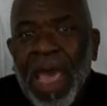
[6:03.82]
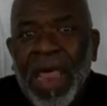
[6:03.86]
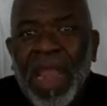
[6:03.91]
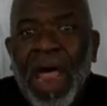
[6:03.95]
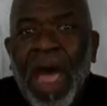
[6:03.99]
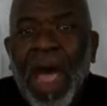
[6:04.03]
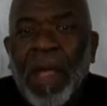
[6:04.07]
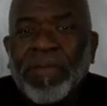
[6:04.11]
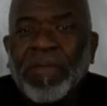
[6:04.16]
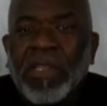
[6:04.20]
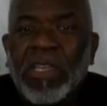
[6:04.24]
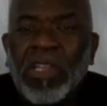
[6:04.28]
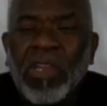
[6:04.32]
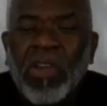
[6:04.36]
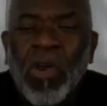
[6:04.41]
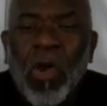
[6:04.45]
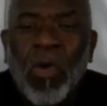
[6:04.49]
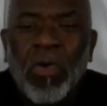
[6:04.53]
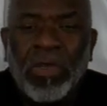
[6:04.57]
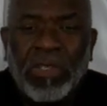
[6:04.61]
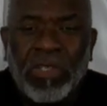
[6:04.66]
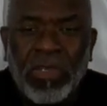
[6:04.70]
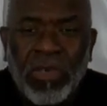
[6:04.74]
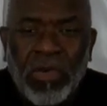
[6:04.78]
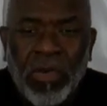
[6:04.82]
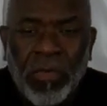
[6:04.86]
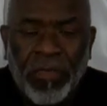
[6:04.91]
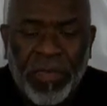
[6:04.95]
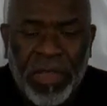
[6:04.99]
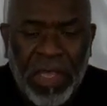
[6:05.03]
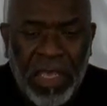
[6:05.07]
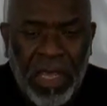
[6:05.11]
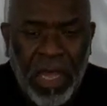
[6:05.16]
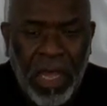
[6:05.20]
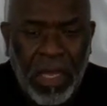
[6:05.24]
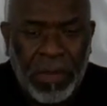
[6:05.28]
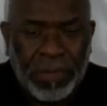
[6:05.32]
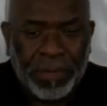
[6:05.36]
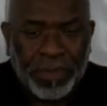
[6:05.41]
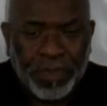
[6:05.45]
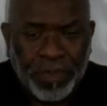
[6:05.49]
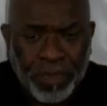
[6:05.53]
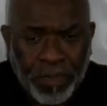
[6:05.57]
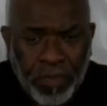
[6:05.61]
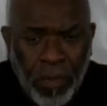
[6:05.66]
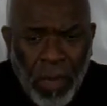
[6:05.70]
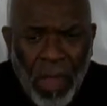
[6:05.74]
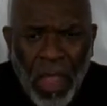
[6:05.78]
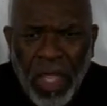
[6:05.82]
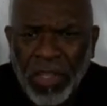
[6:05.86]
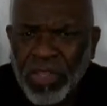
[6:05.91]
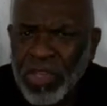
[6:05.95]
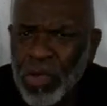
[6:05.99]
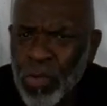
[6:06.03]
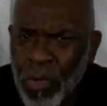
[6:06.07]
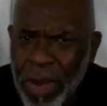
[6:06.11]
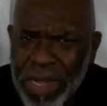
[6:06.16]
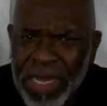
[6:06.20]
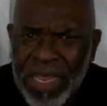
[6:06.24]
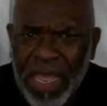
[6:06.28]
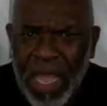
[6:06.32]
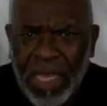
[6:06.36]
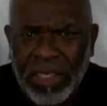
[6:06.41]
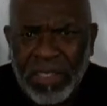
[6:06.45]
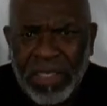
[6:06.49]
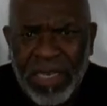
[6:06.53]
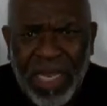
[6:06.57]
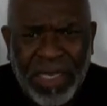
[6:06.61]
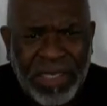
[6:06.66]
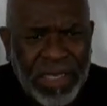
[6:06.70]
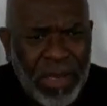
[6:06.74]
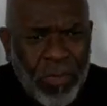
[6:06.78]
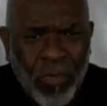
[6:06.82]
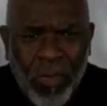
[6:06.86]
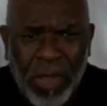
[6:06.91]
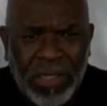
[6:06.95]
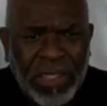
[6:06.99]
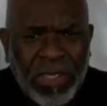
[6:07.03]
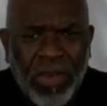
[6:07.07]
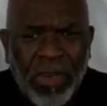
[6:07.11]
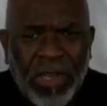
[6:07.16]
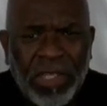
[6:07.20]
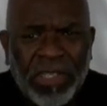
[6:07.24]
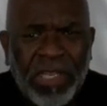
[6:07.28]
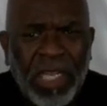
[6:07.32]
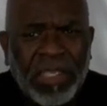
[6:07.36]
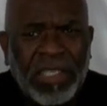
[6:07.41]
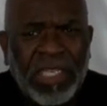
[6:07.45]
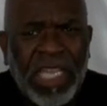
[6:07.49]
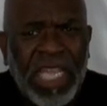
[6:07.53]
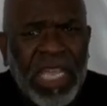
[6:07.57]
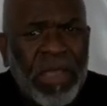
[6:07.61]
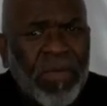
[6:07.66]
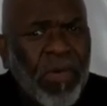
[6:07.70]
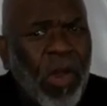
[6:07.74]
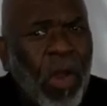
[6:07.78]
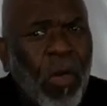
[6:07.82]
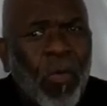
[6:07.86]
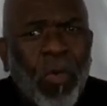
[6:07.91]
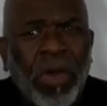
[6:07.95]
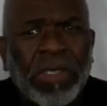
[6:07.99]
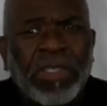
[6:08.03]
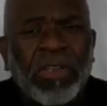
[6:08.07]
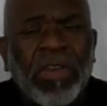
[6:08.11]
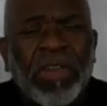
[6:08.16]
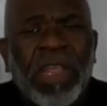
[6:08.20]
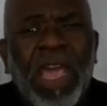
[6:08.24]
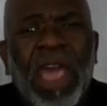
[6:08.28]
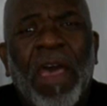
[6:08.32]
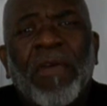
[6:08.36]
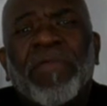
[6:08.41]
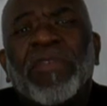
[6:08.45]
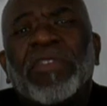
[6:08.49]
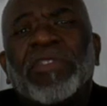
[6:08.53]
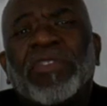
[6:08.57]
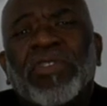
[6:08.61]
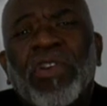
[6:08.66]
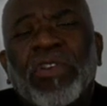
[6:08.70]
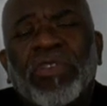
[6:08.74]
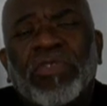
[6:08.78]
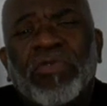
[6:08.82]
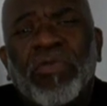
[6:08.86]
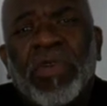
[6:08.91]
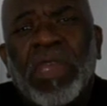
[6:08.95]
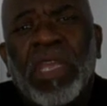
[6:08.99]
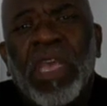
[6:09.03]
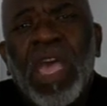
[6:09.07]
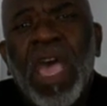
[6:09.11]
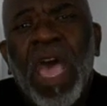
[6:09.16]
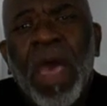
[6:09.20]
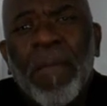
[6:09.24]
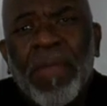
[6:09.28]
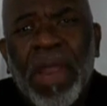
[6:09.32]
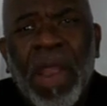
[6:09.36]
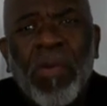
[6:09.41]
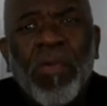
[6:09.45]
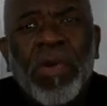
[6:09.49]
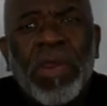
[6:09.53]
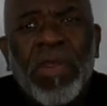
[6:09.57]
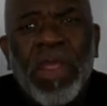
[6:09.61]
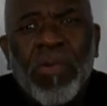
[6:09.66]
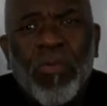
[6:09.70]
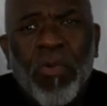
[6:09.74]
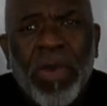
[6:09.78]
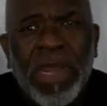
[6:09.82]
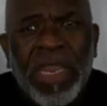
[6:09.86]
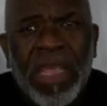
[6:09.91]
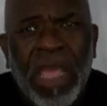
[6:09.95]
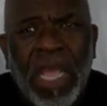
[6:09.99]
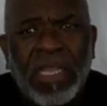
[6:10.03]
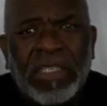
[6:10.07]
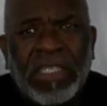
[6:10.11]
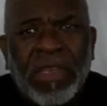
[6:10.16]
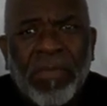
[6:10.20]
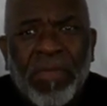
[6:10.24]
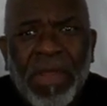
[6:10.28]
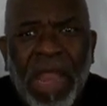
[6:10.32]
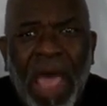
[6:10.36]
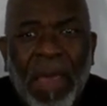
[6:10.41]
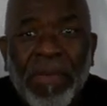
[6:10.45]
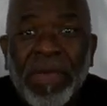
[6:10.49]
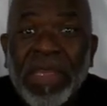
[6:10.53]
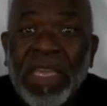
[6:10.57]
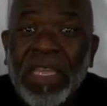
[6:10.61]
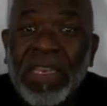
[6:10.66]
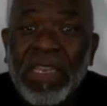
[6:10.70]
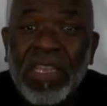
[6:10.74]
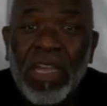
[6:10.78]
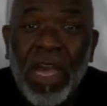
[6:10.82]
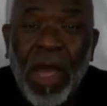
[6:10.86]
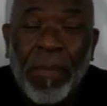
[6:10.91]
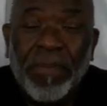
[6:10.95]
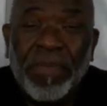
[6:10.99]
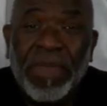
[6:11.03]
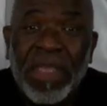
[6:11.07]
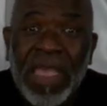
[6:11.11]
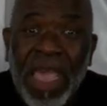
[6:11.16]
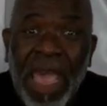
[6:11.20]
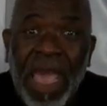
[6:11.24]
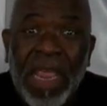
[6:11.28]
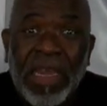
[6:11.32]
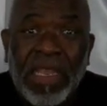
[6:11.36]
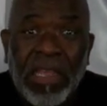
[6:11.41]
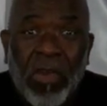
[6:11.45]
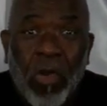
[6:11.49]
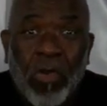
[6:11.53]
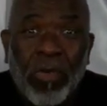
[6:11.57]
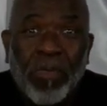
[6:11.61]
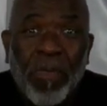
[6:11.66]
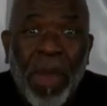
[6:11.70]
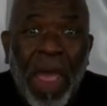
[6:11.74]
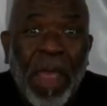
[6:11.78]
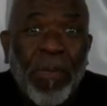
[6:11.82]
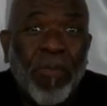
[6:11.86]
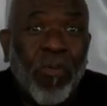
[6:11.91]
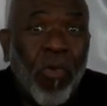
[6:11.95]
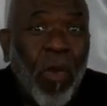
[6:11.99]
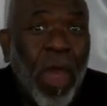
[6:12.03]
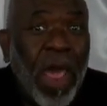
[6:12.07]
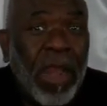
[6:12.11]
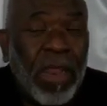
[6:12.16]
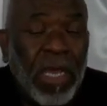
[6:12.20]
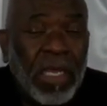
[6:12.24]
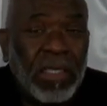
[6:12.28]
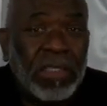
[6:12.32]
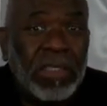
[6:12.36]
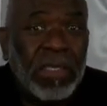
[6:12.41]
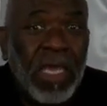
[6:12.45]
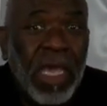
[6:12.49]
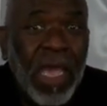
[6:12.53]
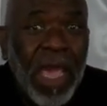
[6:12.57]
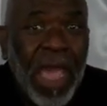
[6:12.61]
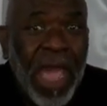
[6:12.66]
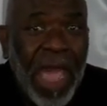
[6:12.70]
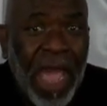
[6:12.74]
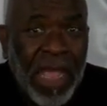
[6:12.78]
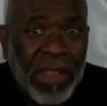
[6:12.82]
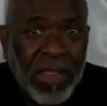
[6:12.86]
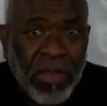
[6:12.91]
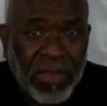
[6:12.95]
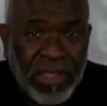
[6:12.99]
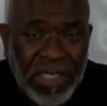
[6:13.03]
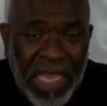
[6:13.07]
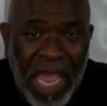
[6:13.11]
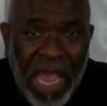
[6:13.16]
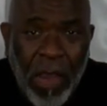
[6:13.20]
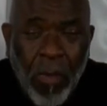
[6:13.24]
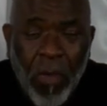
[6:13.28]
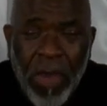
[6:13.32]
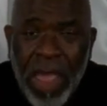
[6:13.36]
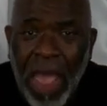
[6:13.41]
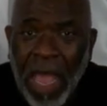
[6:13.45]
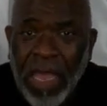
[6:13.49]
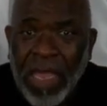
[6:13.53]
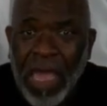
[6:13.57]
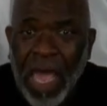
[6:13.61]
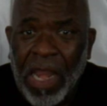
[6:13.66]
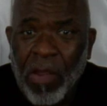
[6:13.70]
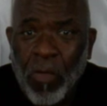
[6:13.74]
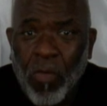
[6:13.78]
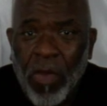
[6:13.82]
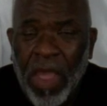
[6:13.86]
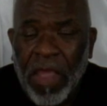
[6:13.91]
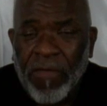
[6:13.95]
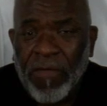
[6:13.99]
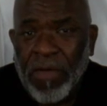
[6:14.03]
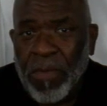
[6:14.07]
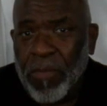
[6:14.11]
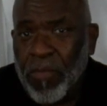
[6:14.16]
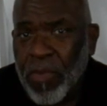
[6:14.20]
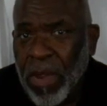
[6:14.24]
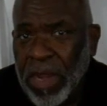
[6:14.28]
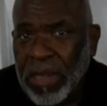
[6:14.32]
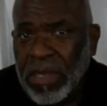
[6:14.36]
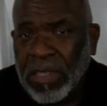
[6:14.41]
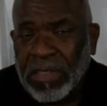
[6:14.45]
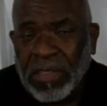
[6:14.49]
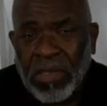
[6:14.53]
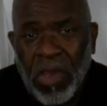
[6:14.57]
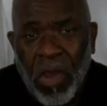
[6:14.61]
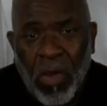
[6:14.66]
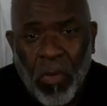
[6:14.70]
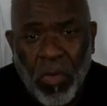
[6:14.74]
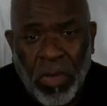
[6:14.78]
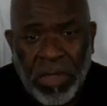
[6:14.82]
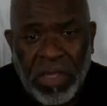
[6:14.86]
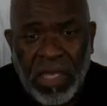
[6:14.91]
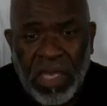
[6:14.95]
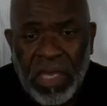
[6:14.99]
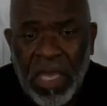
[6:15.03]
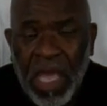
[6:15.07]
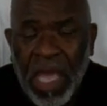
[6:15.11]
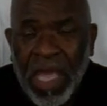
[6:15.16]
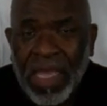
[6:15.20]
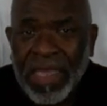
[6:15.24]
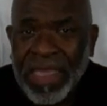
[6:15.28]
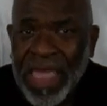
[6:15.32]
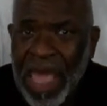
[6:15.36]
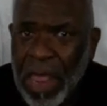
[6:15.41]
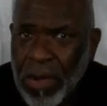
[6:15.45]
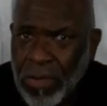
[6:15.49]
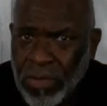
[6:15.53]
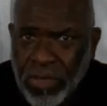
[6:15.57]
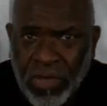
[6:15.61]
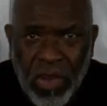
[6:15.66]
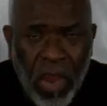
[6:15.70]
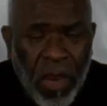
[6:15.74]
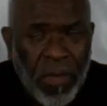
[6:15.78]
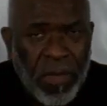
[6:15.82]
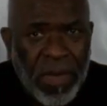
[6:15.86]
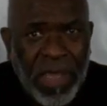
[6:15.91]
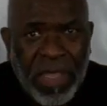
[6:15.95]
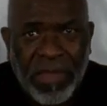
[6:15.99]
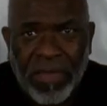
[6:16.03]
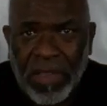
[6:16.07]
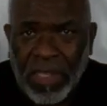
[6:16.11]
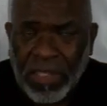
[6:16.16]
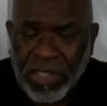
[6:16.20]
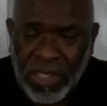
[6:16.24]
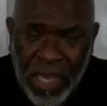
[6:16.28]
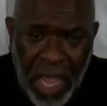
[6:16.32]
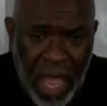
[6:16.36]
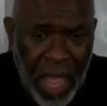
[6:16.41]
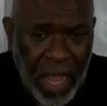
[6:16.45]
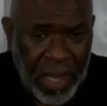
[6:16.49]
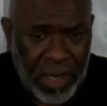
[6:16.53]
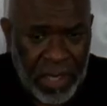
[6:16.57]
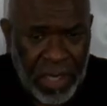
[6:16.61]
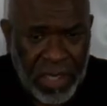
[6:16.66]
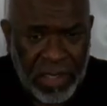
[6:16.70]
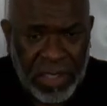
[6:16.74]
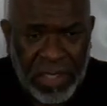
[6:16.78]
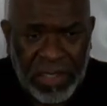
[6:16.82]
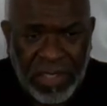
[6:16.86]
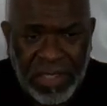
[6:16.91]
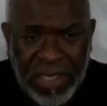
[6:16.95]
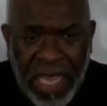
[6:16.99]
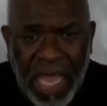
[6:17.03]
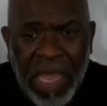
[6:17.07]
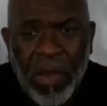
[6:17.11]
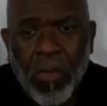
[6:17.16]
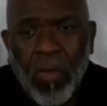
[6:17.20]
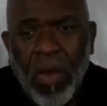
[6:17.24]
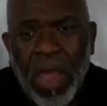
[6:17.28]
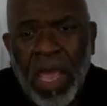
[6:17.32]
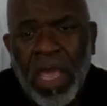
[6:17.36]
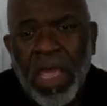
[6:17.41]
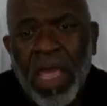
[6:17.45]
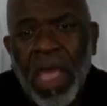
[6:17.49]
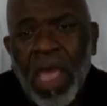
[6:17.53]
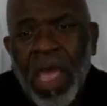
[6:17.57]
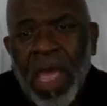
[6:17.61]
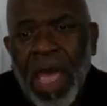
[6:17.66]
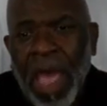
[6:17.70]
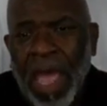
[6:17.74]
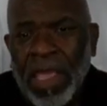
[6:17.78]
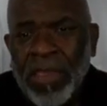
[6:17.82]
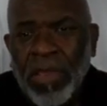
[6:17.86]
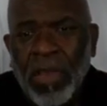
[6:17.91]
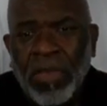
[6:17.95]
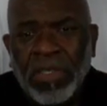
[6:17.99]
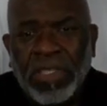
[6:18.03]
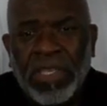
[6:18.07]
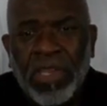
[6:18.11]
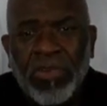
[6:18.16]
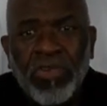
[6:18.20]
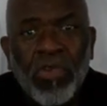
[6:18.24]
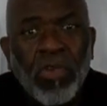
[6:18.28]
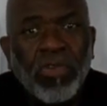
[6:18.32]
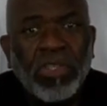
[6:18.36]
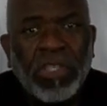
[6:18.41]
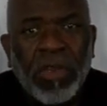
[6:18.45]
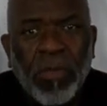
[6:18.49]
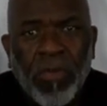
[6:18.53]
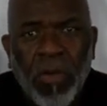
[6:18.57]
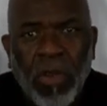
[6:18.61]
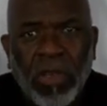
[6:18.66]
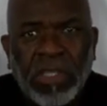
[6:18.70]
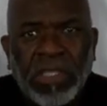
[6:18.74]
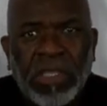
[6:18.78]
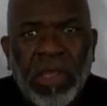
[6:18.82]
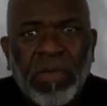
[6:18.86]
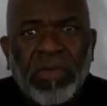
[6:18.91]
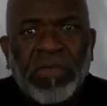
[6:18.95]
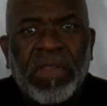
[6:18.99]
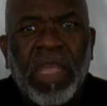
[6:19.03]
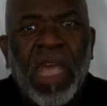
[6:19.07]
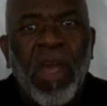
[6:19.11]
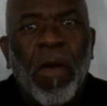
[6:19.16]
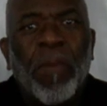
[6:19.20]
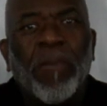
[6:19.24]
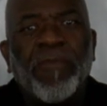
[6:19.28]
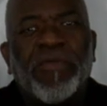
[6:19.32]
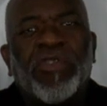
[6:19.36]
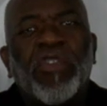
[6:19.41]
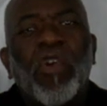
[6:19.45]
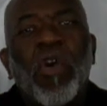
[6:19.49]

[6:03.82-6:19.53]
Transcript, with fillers: And I opted to go into the um, to radiation. I didn't, wasn't going to touch chemo, wasn't going to have the surgery, but I went to radiation. But I began to up the ante on my products. And the same way I got away from prednisone with the Ganoderma and the Chaga, the same way I used the NutraBurst to, to help